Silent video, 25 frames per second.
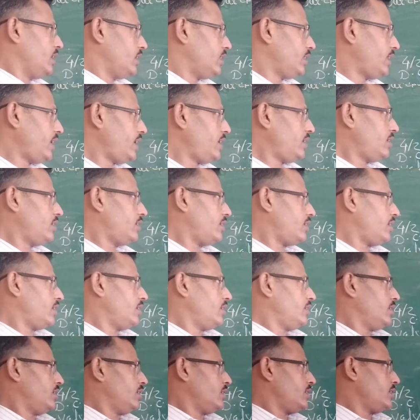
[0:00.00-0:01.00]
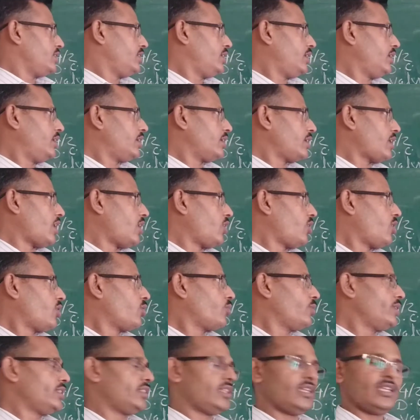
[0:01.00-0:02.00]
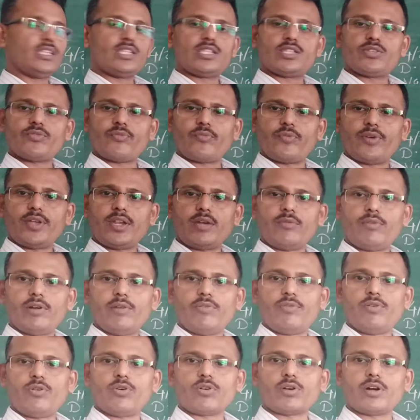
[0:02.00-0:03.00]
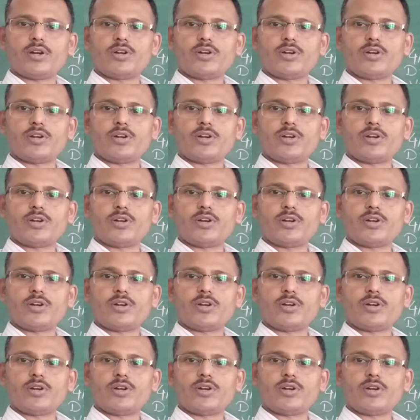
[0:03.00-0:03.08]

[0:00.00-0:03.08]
Then here along with this variable flow